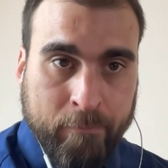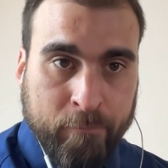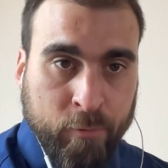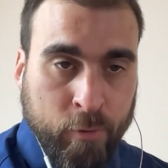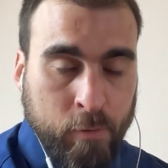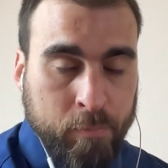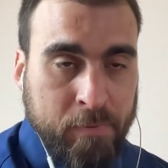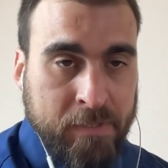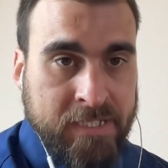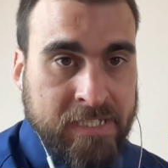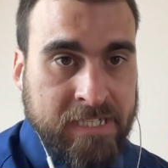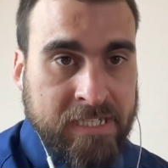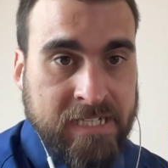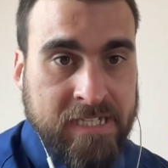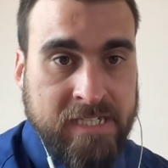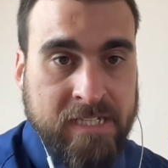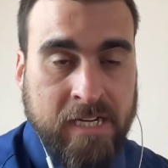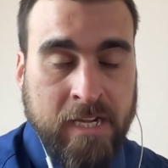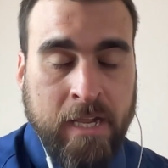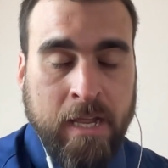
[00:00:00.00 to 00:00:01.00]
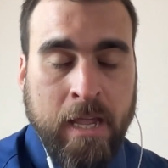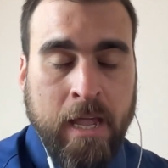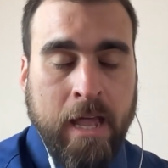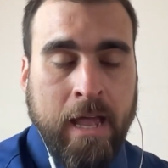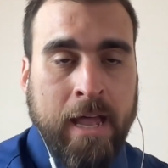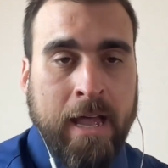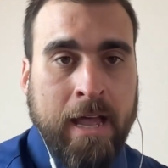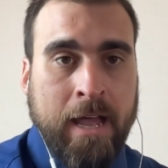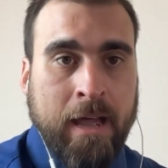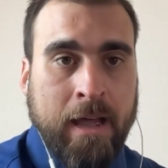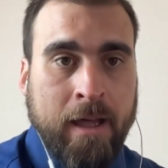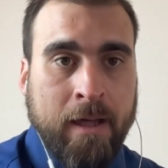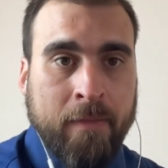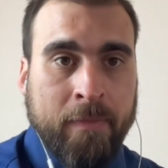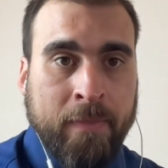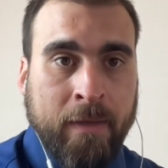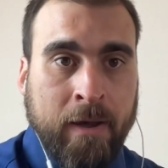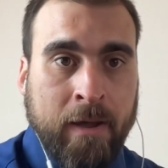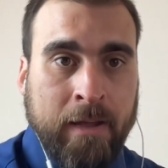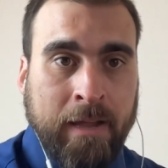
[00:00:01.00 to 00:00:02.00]
properties
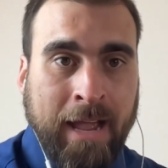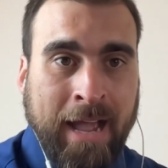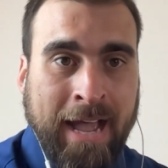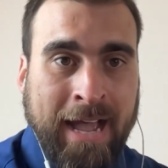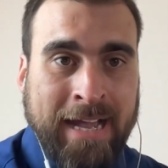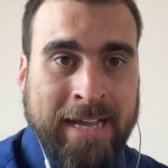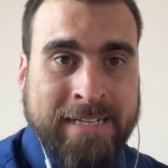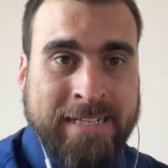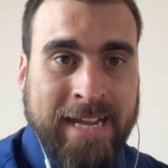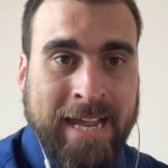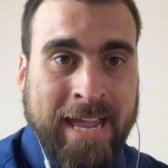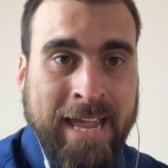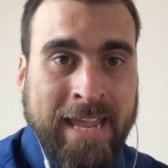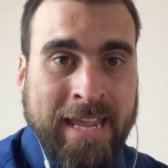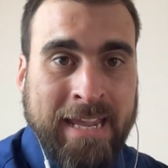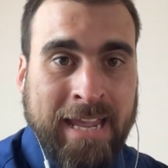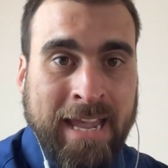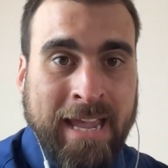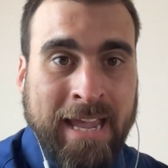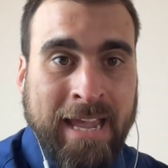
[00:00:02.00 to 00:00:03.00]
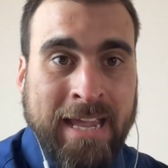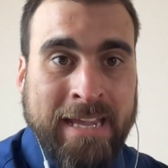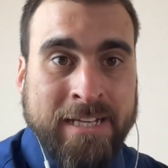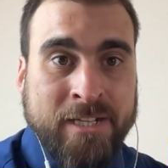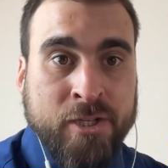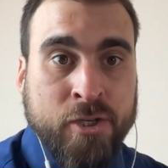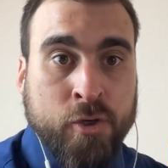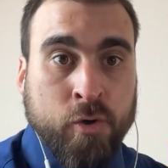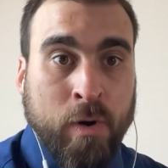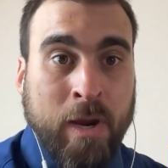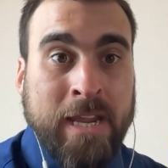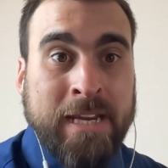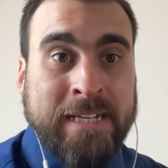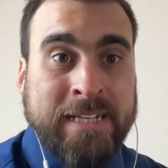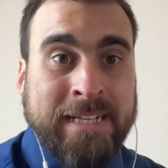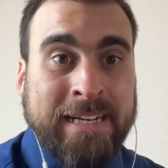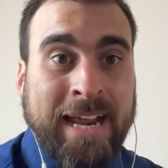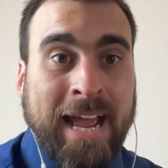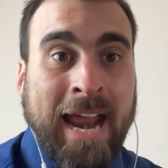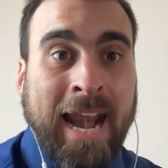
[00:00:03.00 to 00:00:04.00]
that had a
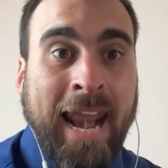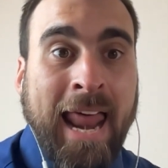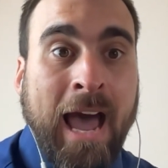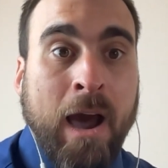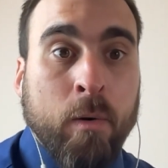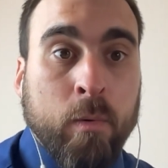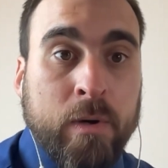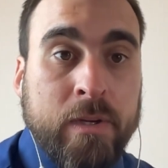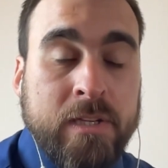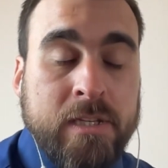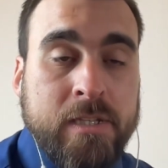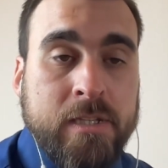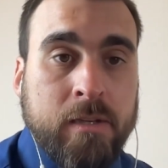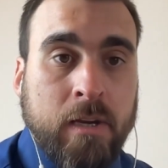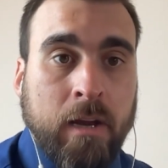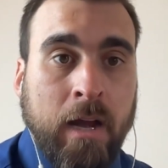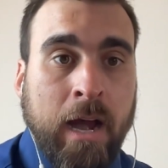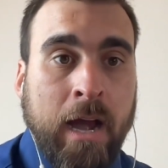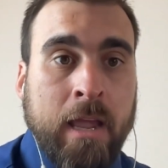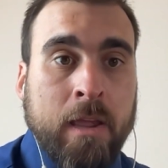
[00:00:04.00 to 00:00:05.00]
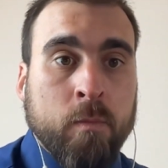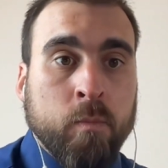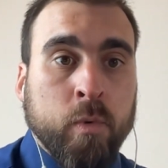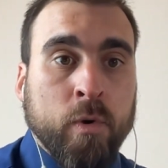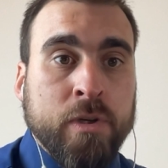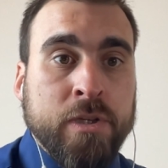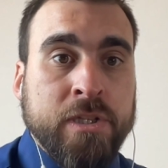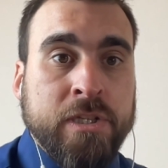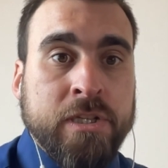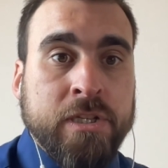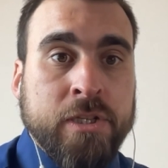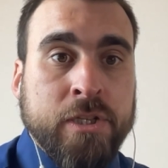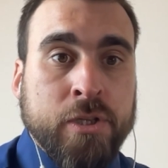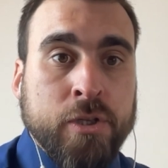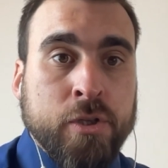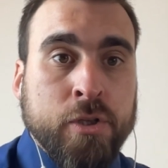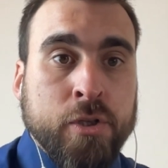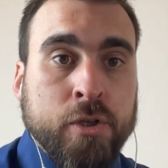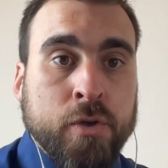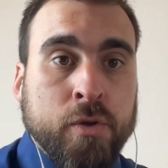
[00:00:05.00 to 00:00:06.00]
trade-in allowance. I wanted
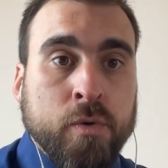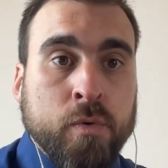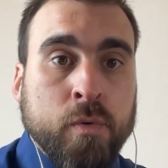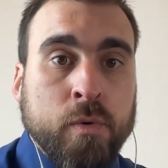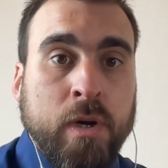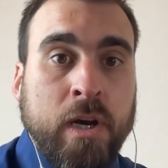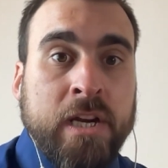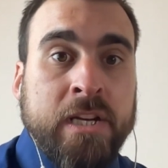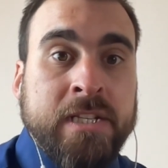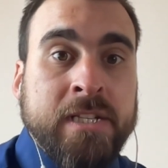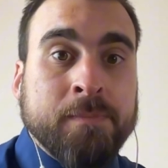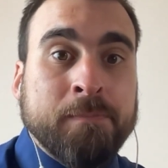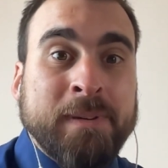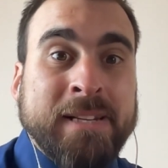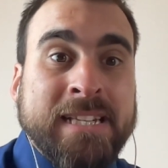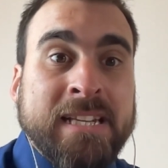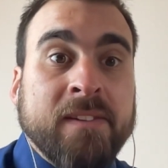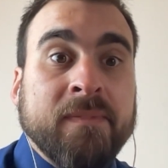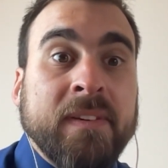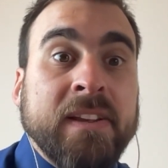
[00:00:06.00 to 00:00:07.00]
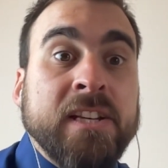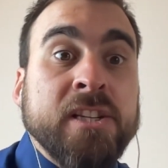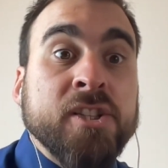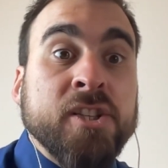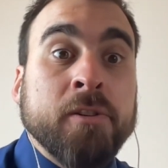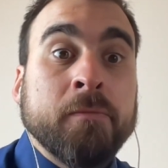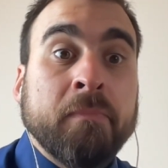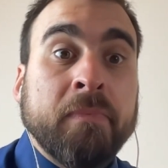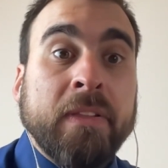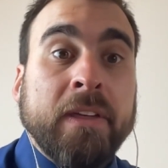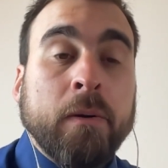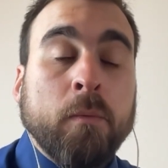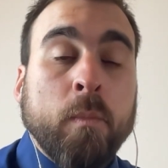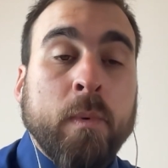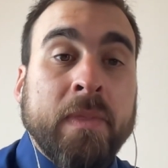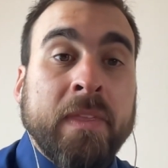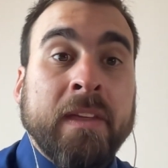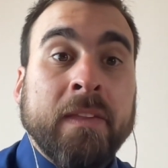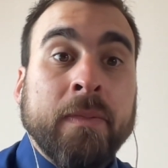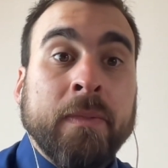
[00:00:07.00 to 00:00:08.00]
to do a specific something
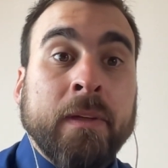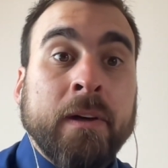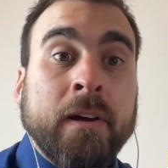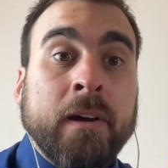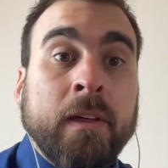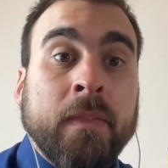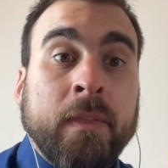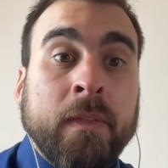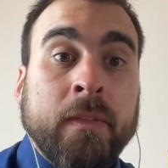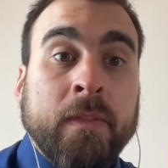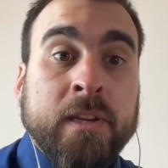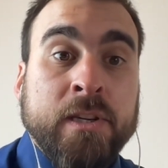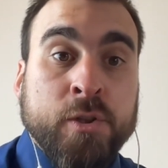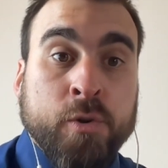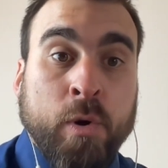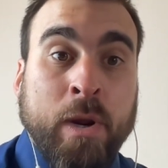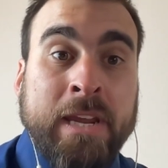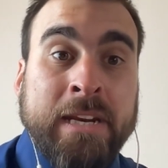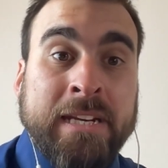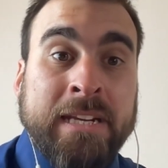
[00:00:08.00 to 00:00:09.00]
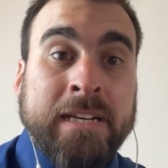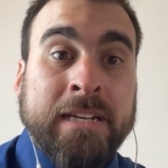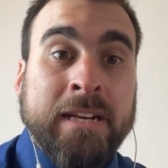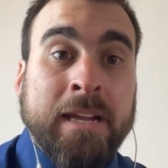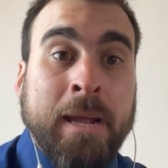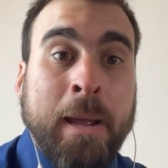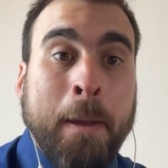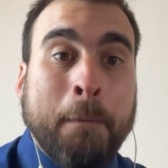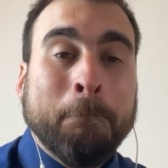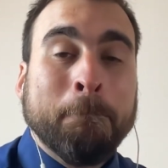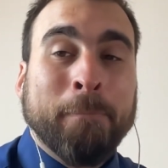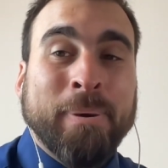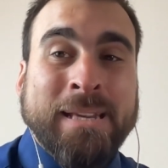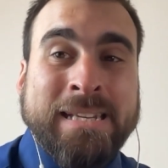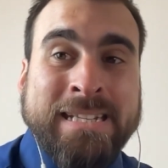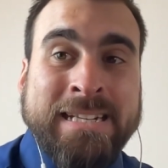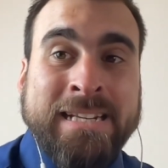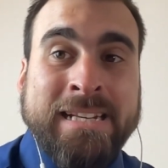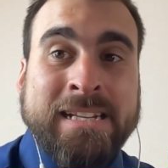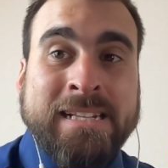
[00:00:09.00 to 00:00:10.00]
within the trade-in
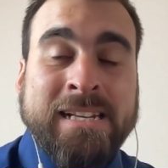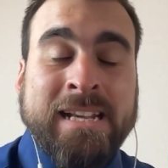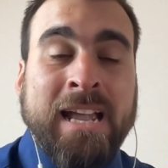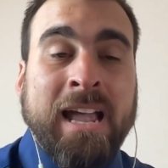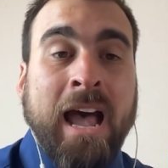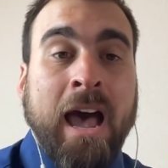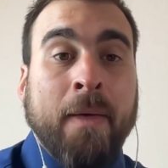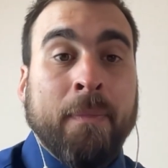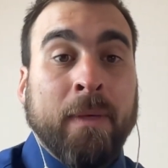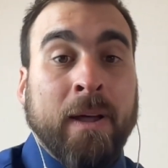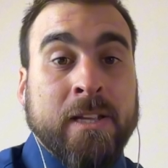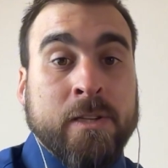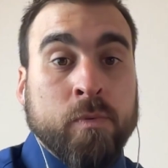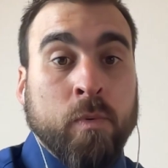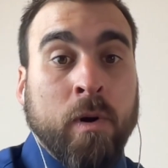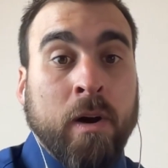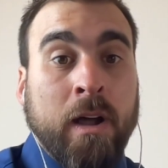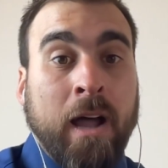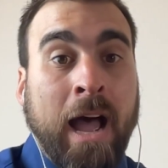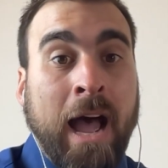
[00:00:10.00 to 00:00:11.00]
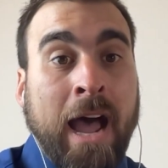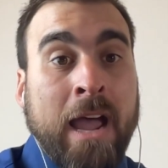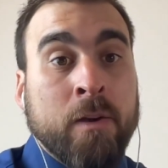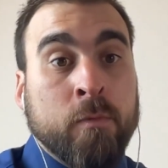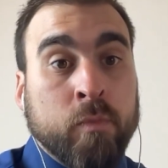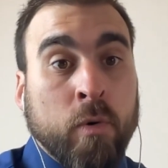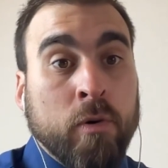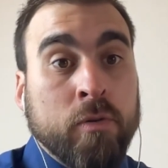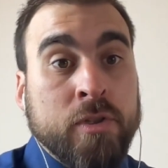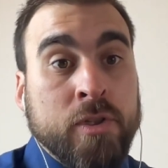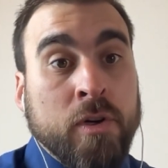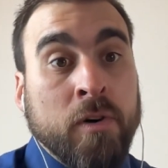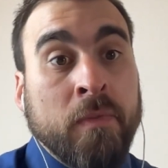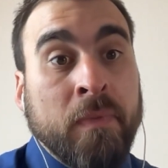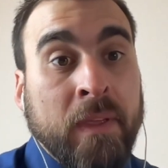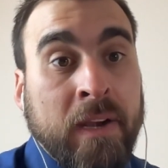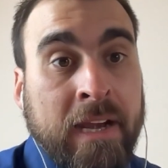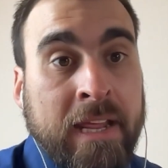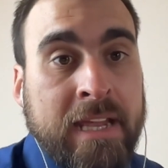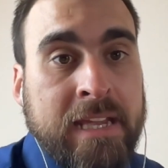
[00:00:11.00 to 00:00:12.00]
business, and that's what I wrote on
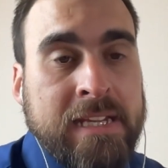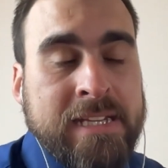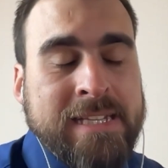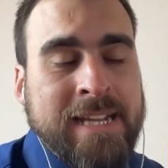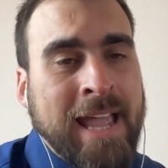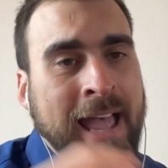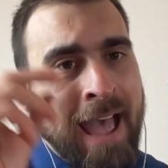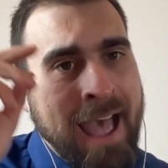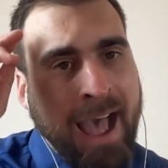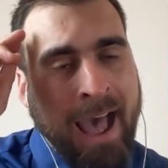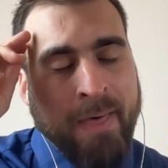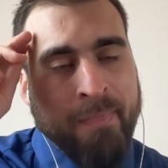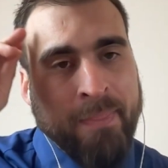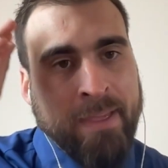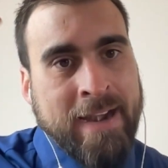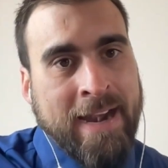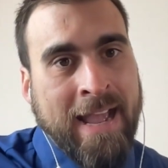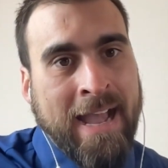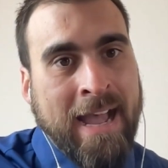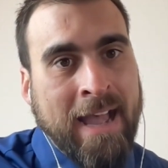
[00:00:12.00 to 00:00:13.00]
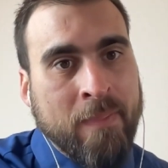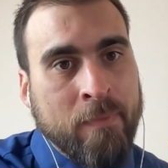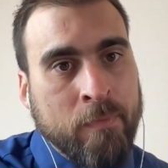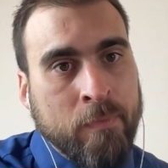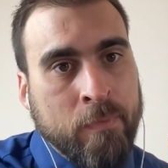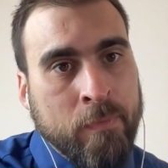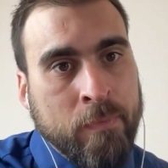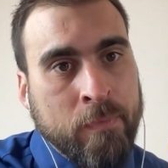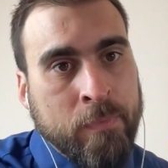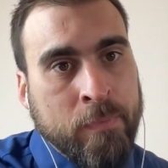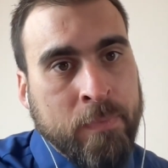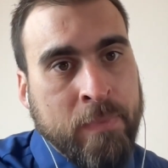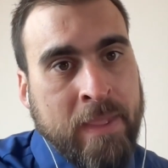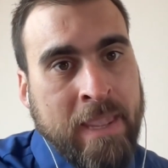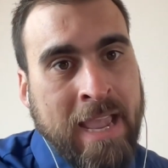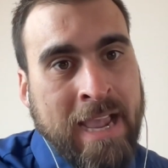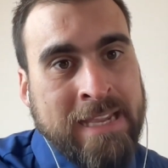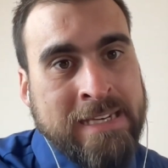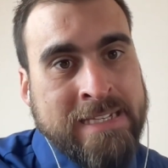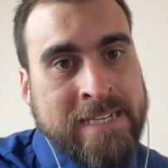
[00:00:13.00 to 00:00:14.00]
the lease. And then I had
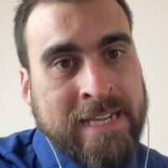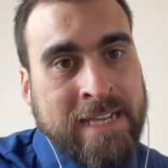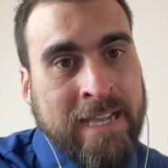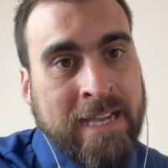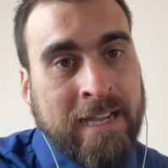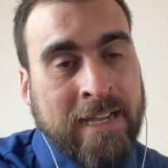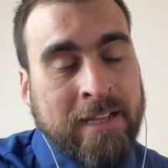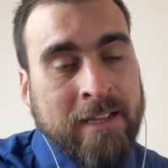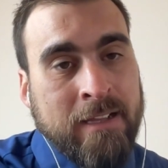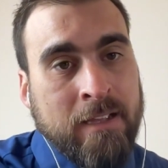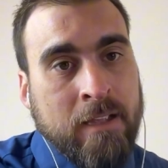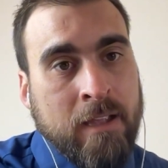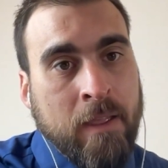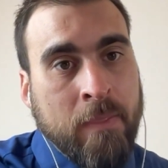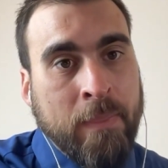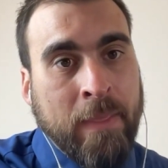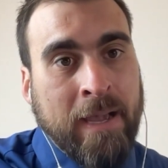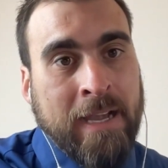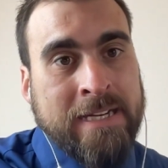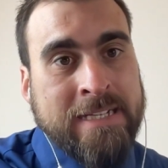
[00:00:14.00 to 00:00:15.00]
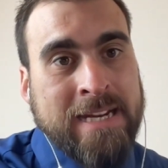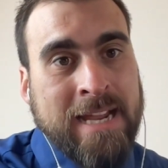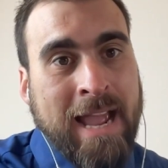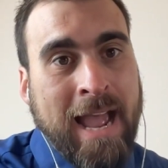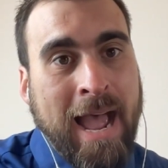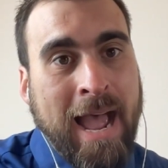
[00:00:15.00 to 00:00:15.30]
the idea that